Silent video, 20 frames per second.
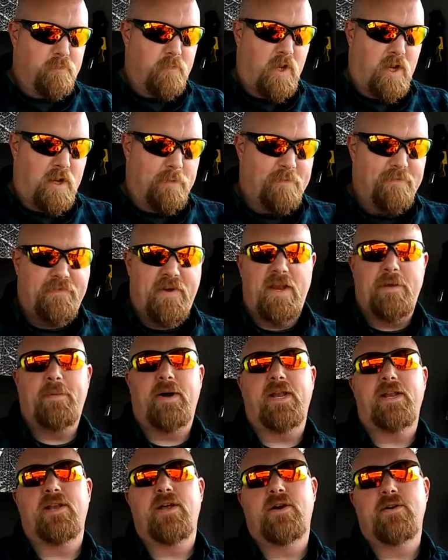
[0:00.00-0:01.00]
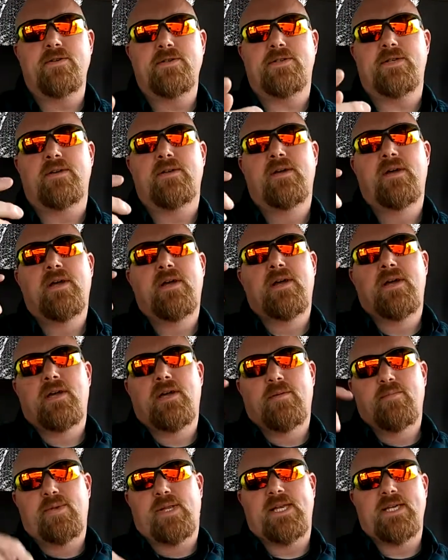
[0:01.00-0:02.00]
If anybody knows,
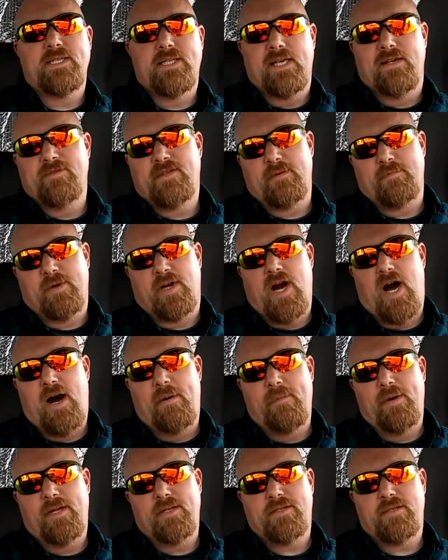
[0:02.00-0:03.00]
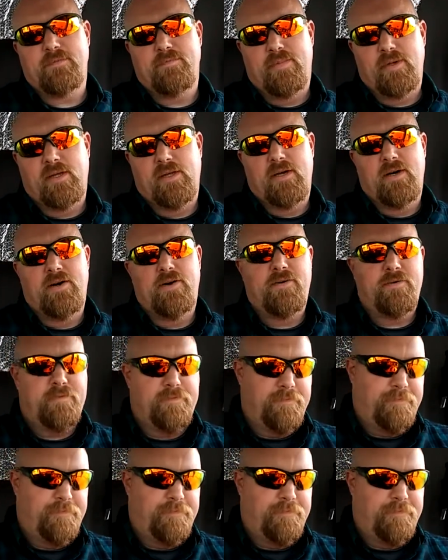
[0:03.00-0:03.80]
please leave some comments below.